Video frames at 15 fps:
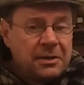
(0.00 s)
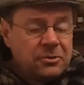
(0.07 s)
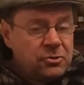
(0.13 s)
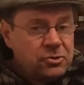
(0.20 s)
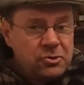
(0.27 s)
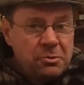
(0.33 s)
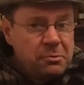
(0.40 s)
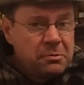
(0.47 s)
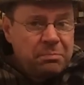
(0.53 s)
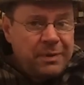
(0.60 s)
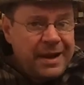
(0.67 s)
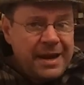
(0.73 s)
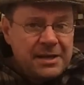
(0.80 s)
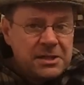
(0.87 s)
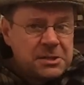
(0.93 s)
and do it with
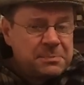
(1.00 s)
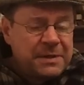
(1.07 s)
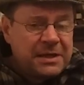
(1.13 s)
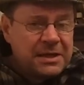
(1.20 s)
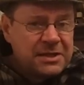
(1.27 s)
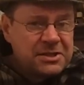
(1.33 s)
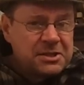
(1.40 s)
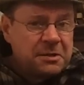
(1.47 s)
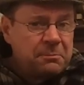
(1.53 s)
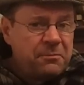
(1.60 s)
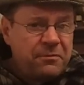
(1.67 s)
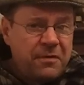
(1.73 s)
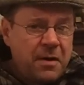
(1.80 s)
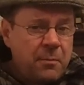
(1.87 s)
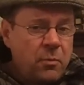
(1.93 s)
blends because they're
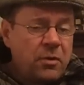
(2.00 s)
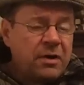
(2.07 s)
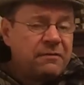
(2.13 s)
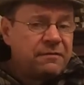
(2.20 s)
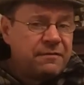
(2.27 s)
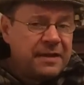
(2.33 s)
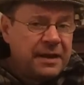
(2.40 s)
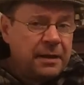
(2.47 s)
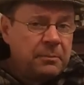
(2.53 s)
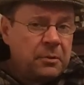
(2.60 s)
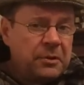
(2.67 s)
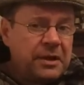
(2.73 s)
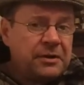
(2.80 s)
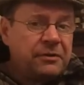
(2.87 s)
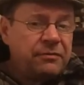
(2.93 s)
far more
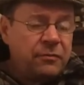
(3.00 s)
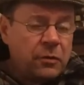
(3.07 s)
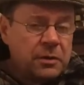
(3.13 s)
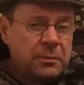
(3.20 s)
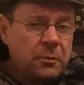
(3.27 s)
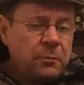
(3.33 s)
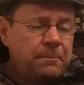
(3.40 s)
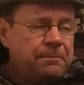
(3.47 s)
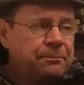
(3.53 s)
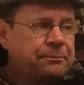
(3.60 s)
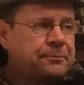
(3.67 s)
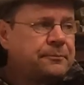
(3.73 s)
available and affordable.